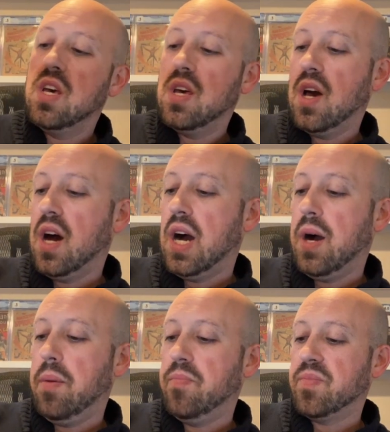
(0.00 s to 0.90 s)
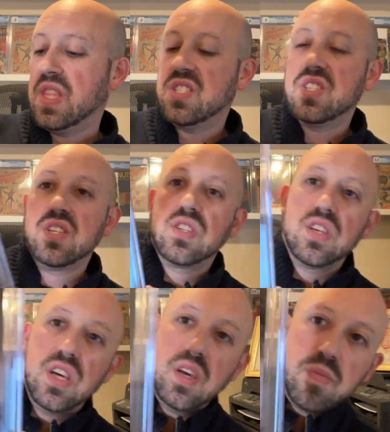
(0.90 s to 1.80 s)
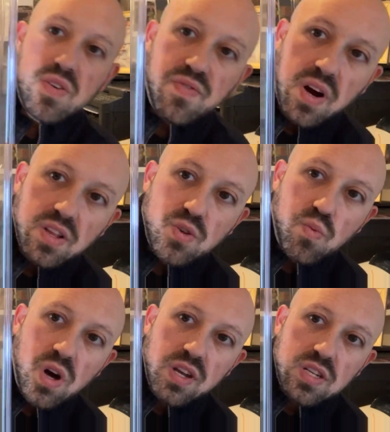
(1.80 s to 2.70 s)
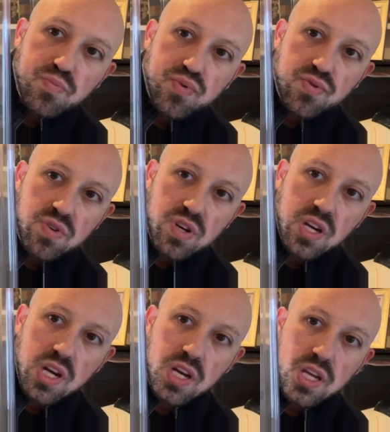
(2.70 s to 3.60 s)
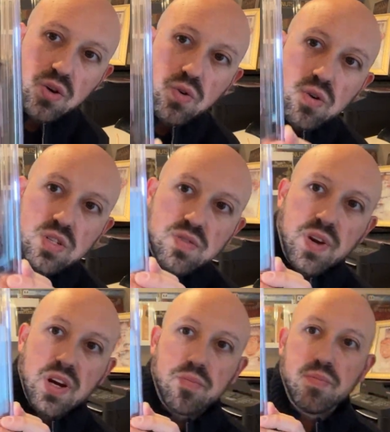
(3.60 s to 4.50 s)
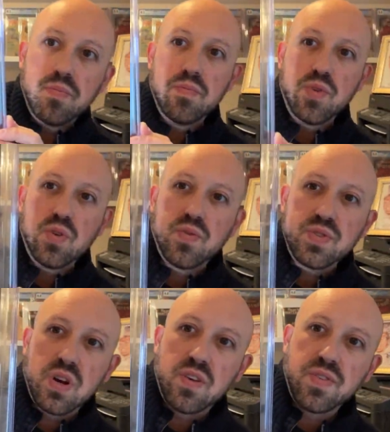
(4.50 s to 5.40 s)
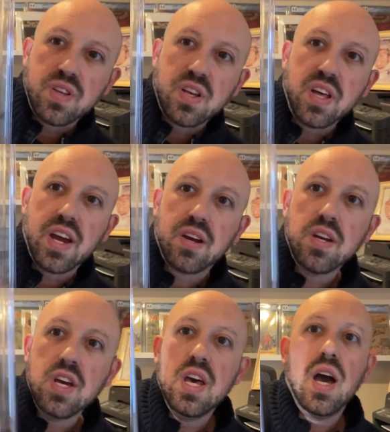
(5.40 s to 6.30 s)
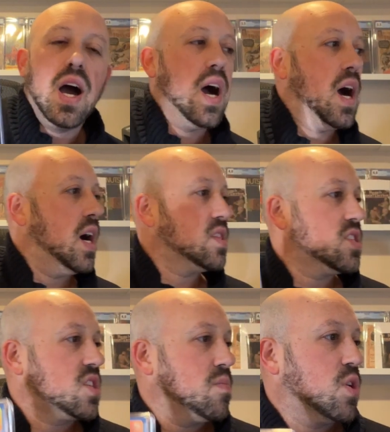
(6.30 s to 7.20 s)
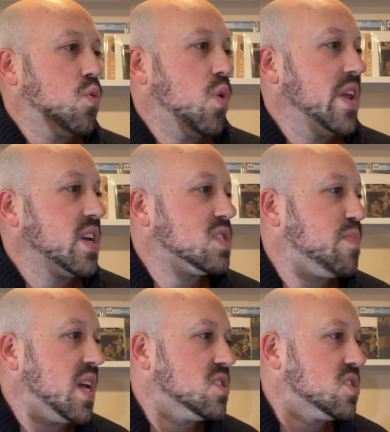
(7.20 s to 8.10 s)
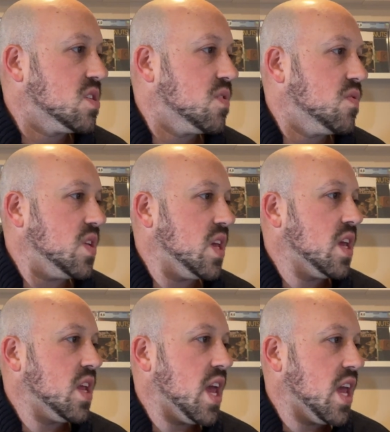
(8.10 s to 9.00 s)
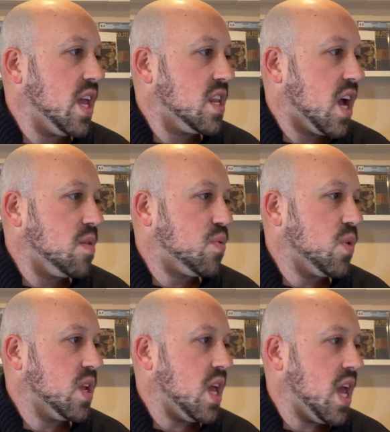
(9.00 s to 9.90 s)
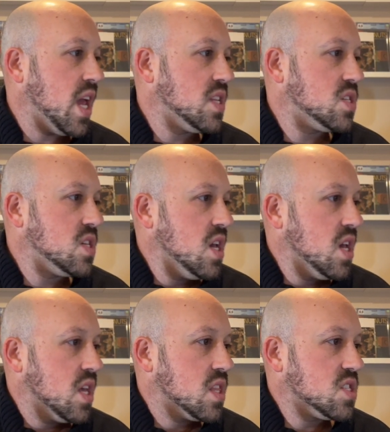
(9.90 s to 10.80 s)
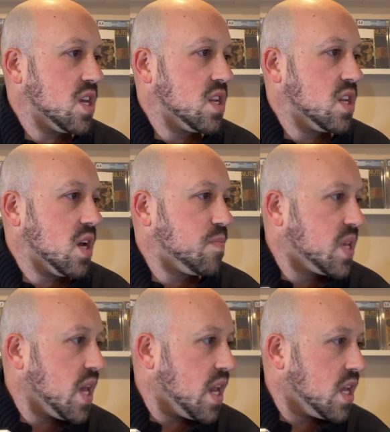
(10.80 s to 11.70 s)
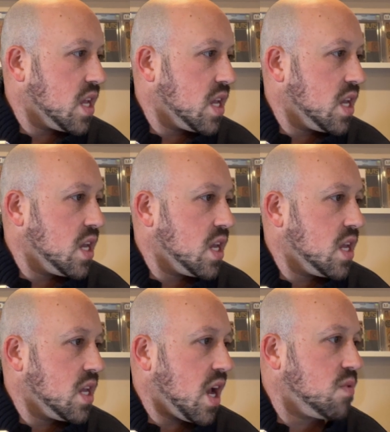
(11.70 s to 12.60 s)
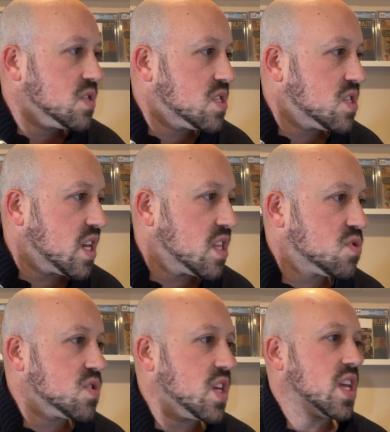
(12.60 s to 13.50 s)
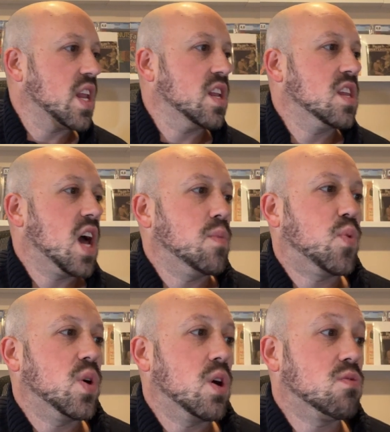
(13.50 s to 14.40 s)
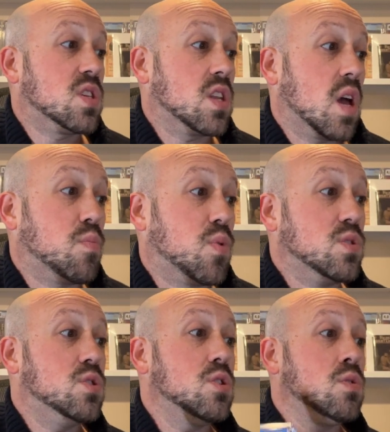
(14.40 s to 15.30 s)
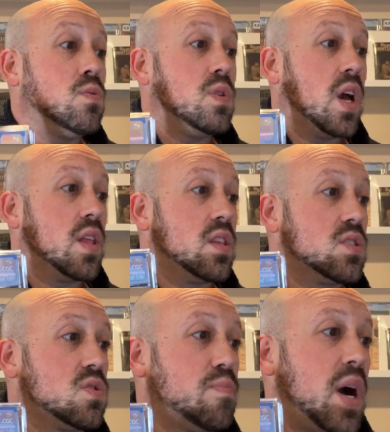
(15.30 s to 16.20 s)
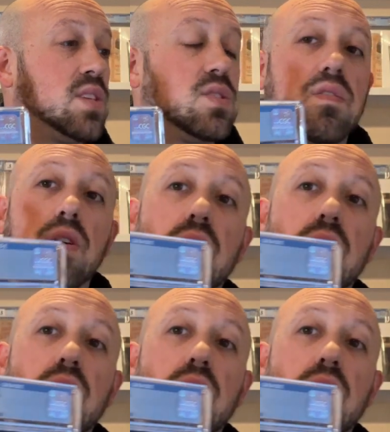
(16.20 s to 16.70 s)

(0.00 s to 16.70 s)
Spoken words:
This is the McFarlane one. It's pretty cool. It's very beautiful. Sorry for the glare. This can be quite expensive in a 9.8. This ended up getting, I was thinking this was going to get a 9.0 to 9.2, and this is a positive note. I